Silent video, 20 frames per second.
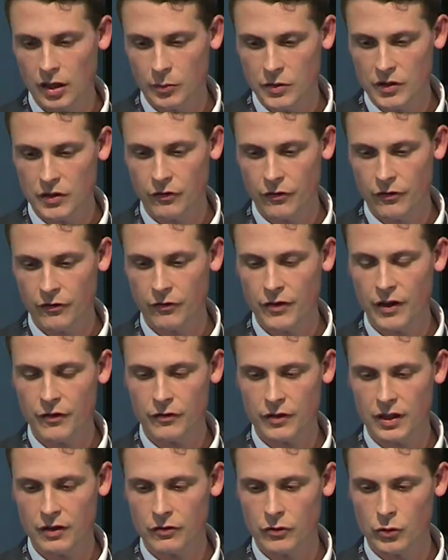up to
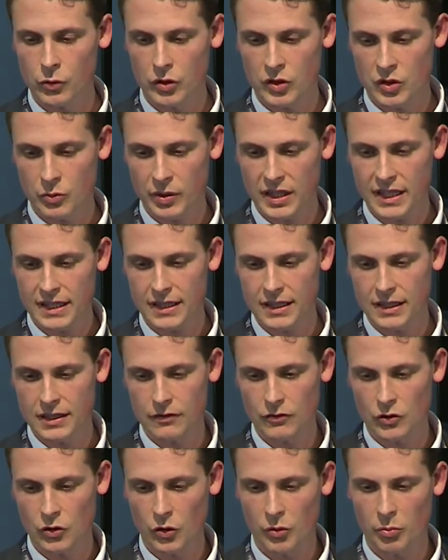54 species
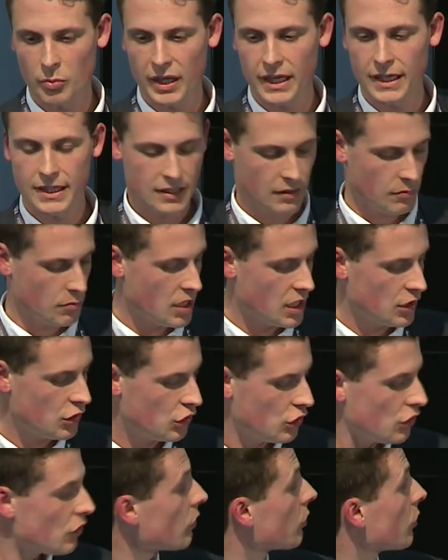of non-biting
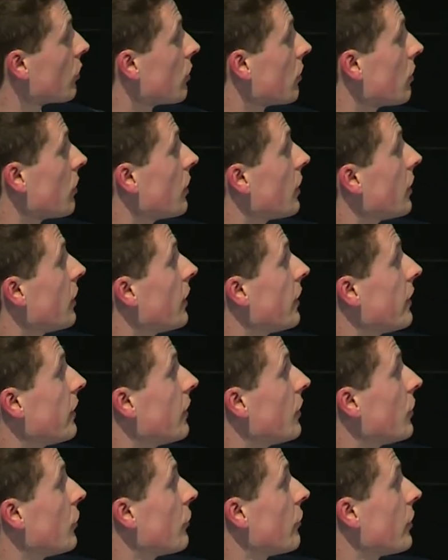midge were
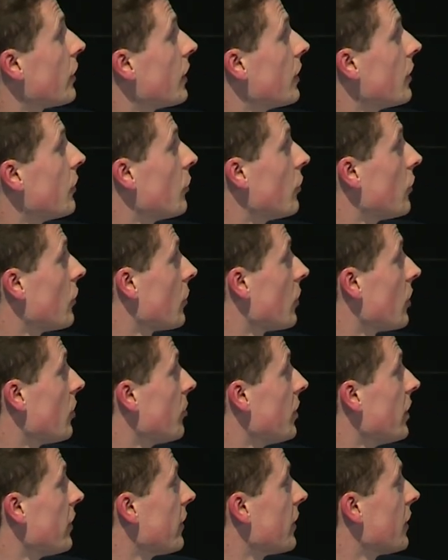identified, which is quite
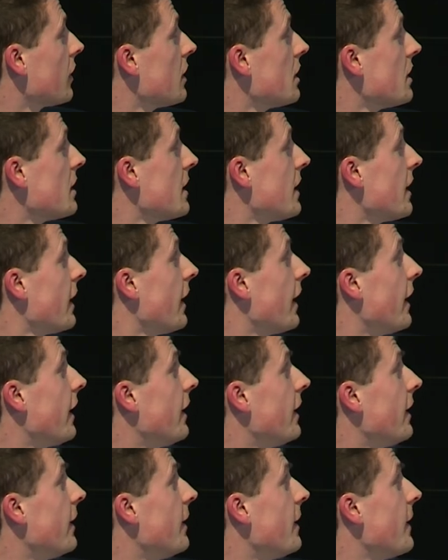amazing.
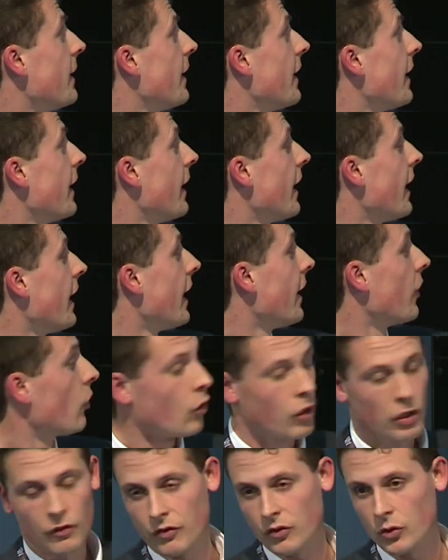Uh, and
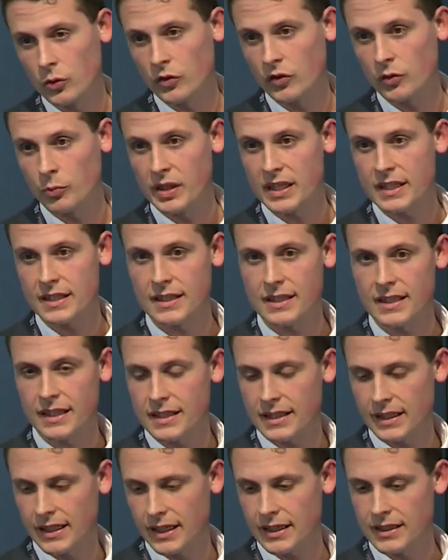all of those species
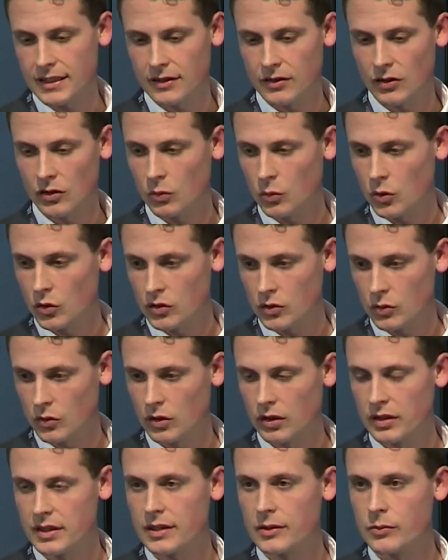indicated that the water
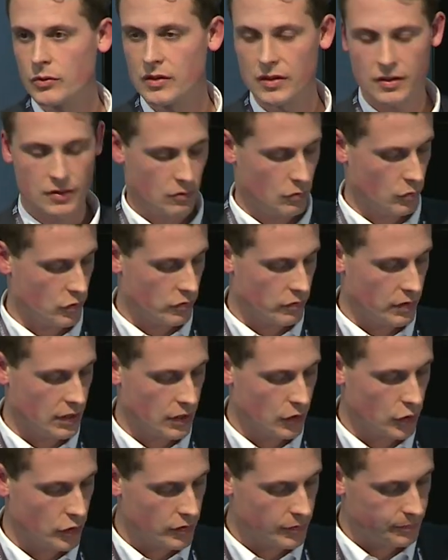quality was, was really
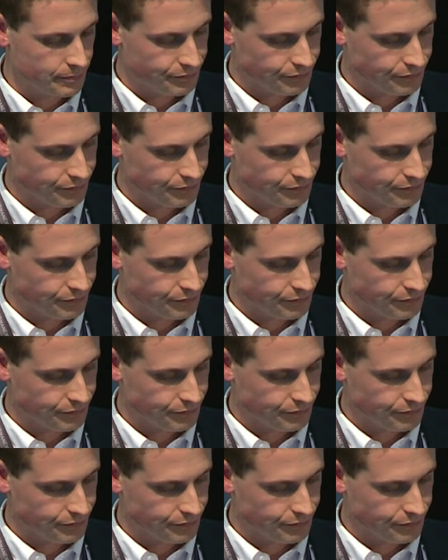good.